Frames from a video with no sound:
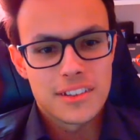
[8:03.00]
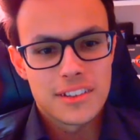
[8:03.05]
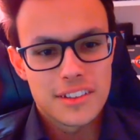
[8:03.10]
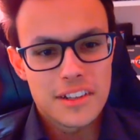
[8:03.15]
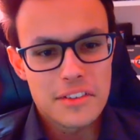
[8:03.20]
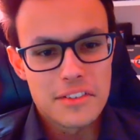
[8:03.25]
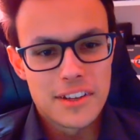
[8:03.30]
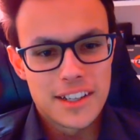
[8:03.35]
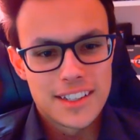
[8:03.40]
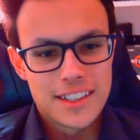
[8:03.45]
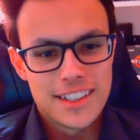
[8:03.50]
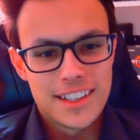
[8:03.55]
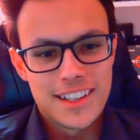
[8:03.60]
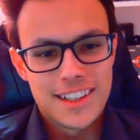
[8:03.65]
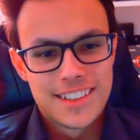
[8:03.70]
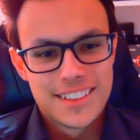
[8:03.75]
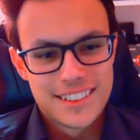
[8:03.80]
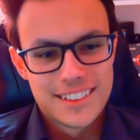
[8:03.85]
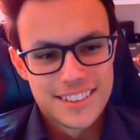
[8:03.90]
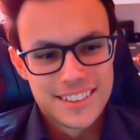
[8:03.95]
like that.
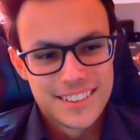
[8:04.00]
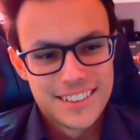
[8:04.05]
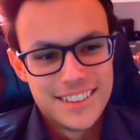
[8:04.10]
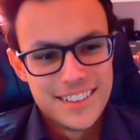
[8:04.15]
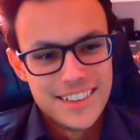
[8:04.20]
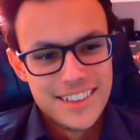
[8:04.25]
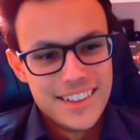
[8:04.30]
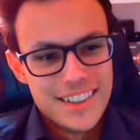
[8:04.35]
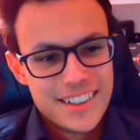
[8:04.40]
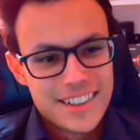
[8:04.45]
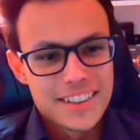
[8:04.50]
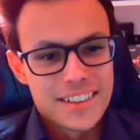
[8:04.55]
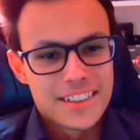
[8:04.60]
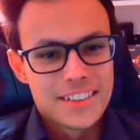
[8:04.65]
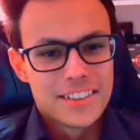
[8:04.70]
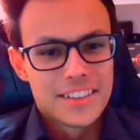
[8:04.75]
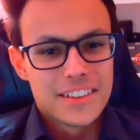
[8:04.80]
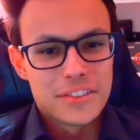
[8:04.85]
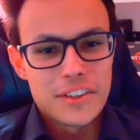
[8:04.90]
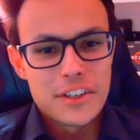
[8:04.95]
So it's
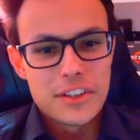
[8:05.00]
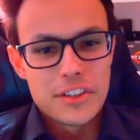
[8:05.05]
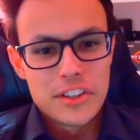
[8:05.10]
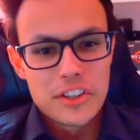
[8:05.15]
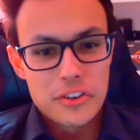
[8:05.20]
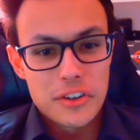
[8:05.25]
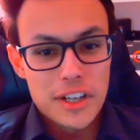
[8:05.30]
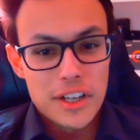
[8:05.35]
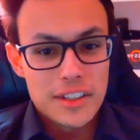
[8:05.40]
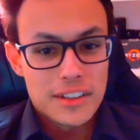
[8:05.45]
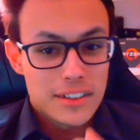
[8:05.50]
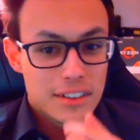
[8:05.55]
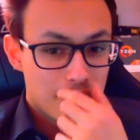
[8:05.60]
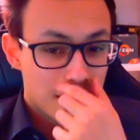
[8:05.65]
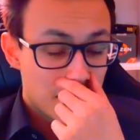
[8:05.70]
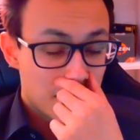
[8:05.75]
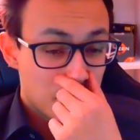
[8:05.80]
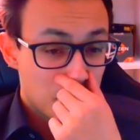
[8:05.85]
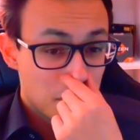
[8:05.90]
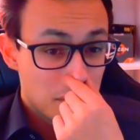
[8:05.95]
very crazy that
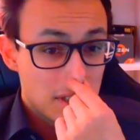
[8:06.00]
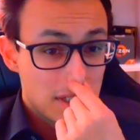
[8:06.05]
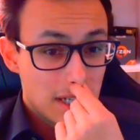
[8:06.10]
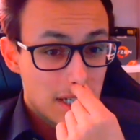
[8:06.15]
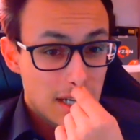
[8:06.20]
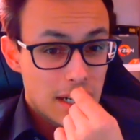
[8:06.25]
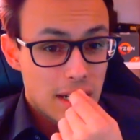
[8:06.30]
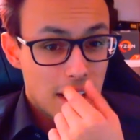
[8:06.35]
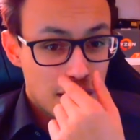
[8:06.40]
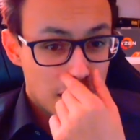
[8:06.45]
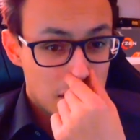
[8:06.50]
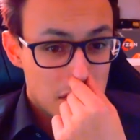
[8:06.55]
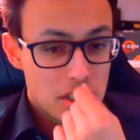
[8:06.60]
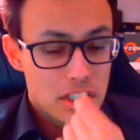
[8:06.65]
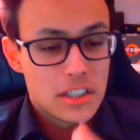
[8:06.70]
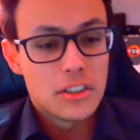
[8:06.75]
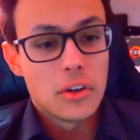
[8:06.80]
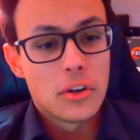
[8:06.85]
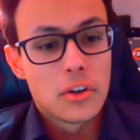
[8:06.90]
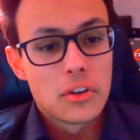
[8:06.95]
we can actually
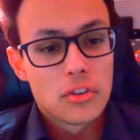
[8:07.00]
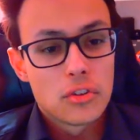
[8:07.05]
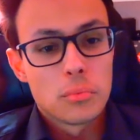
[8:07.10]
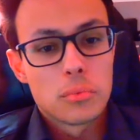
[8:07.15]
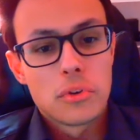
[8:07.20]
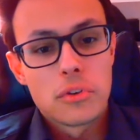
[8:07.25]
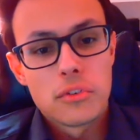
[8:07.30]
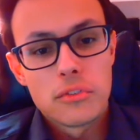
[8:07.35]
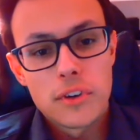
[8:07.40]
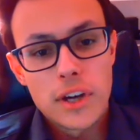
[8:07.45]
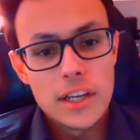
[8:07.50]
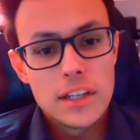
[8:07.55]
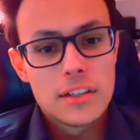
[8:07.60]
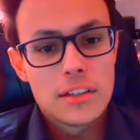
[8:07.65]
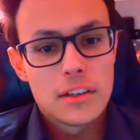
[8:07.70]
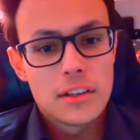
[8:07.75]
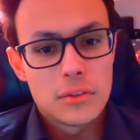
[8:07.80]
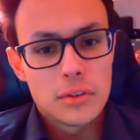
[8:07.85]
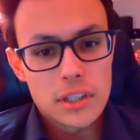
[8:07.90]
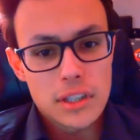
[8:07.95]
also provide our
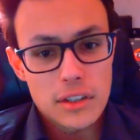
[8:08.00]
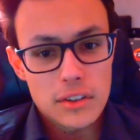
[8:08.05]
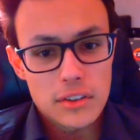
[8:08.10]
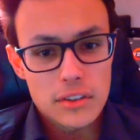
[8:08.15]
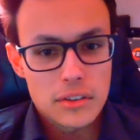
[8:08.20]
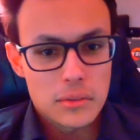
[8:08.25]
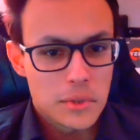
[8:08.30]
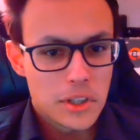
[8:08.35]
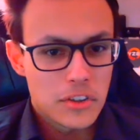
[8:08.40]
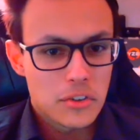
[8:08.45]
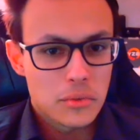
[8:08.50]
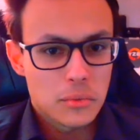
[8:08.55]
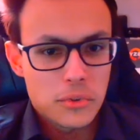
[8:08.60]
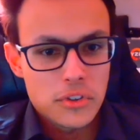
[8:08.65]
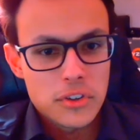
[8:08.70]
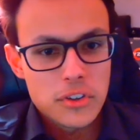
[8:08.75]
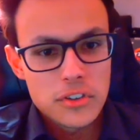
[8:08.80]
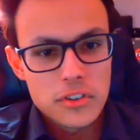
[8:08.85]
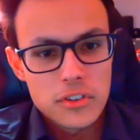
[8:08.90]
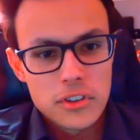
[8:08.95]
customers with this
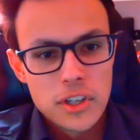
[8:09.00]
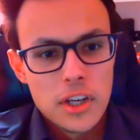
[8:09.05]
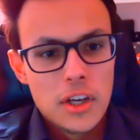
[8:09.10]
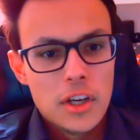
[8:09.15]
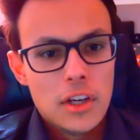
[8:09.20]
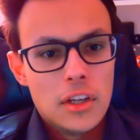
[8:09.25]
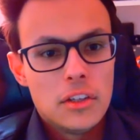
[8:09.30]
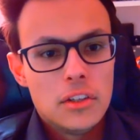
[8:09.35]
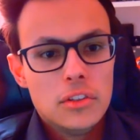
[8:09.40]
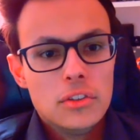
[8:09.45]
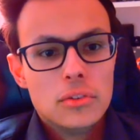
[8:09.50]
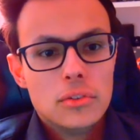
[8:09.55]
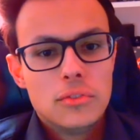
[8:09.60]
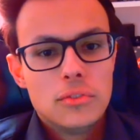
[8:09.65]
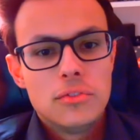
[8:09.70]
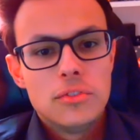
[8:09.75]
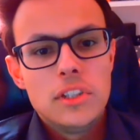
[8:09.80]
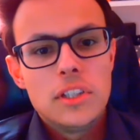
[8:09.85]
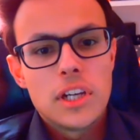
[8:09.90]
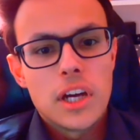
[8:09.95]
new
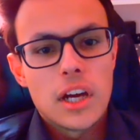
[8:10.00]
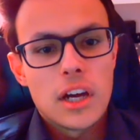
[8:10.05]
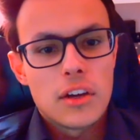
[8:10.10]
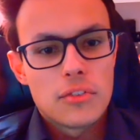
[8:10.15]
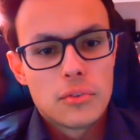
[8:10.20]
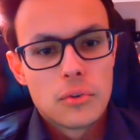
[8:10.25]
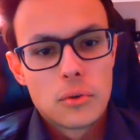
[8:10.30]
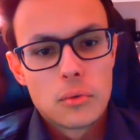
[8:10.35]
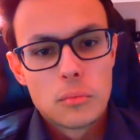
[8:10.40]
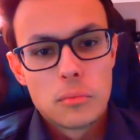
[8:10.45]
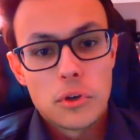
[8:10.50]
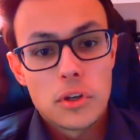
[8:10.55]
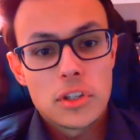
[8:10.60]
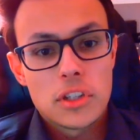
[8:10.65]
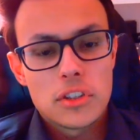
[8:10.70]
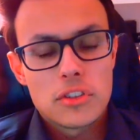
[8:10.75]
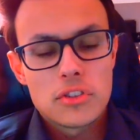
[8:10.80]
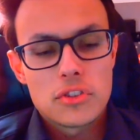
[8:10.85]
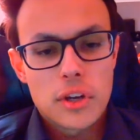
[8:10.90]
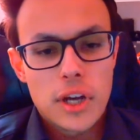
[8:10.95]
VR full body
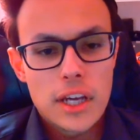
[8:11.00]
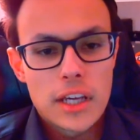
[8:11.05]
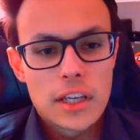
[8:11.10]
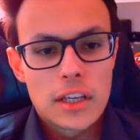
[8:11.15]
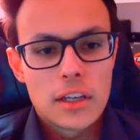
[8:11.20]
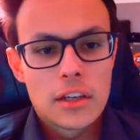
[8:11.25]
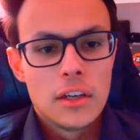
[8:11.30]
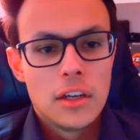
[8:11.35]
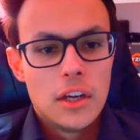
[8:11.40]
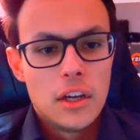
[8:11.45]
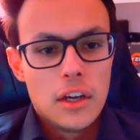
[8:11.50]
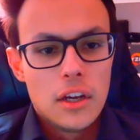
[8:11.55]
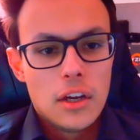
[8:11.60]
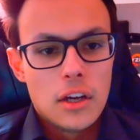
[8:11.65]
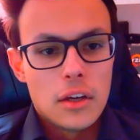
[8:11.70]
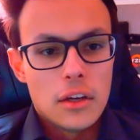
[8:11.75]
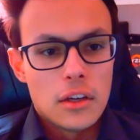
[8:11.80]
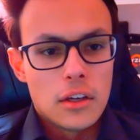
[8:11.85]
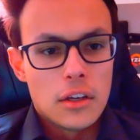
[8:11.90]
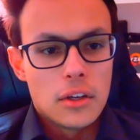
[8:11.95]
tracking,
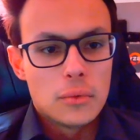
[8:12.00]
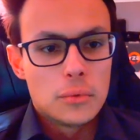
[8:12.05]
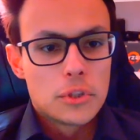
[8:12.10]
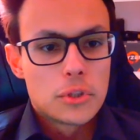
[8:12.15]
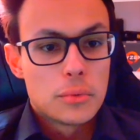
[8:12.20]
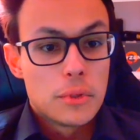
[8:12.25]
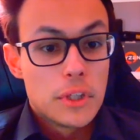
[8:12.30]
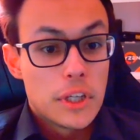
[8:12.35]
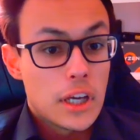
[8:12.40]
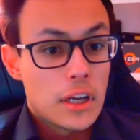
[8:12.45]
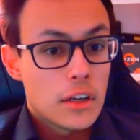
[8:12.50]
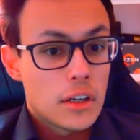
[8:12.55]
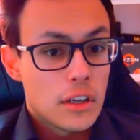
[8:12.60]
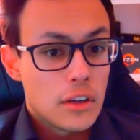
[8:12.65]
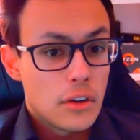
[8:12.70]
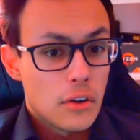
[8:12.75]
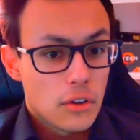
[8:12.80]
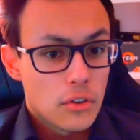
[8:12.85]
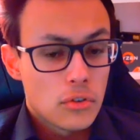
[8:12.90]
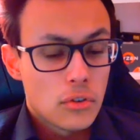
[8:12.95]
which we can then
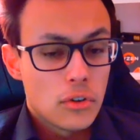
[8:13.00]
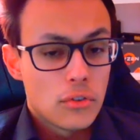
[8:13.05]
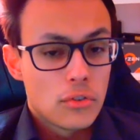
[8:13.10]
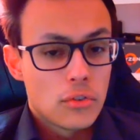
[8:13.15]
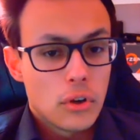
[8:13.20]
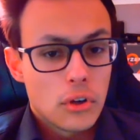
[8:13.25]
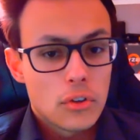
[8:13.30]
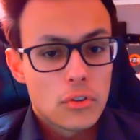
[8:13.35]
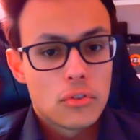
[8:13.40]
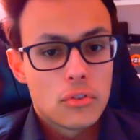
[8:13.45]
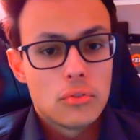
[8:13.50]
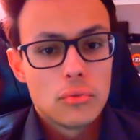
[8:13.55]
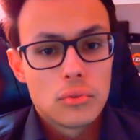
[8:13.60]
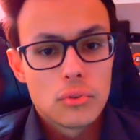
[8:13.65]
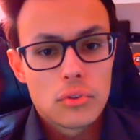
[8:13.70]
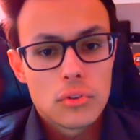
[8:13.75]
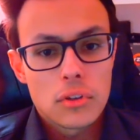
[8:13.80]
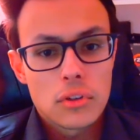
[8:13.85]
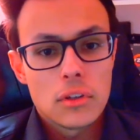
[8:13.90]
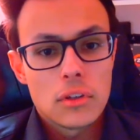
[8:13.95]
also of course use
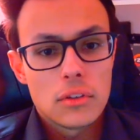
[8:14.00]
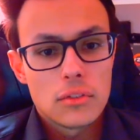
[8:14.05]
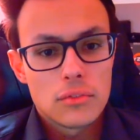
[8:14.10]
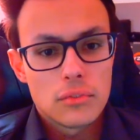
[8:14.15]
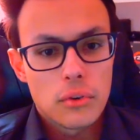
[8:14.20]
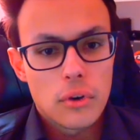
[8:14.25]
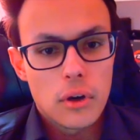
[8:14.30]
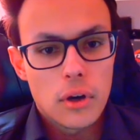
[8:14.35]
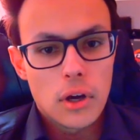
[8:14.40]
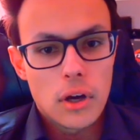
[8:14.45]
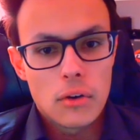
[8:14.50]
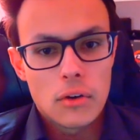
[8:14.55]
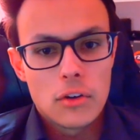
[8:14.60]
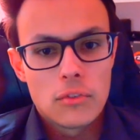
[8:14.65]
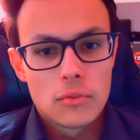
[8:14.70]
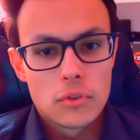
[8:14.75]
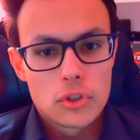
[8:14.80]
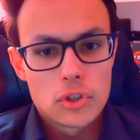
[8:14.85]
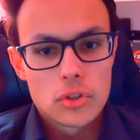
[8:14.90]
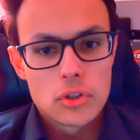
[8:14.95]
for our
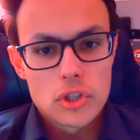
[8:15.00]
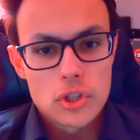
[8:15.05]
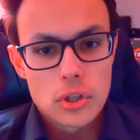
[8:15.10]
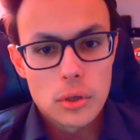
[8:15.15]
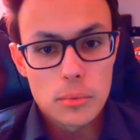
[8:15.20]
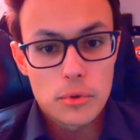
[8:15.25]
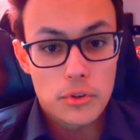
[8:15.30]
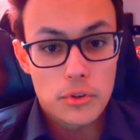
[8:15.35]
virtual shops.